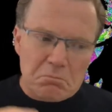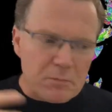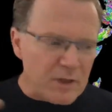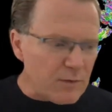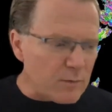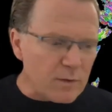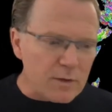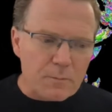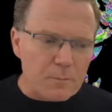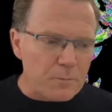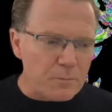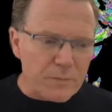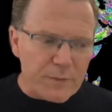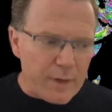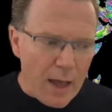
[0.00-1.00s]
even
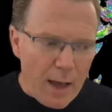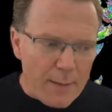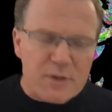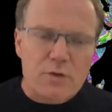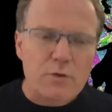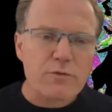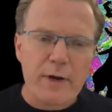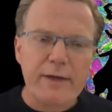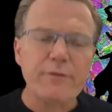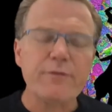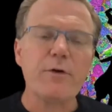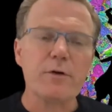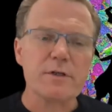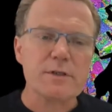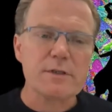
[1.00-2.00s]
the Amazon
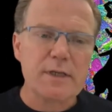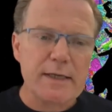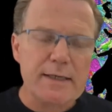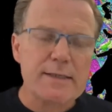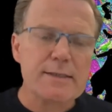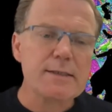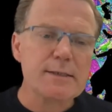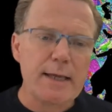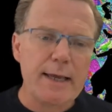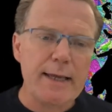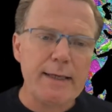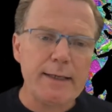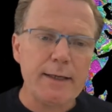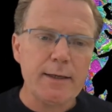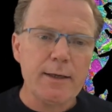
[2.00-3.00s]
rainforest is
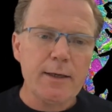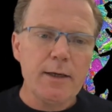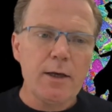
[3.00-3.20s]
a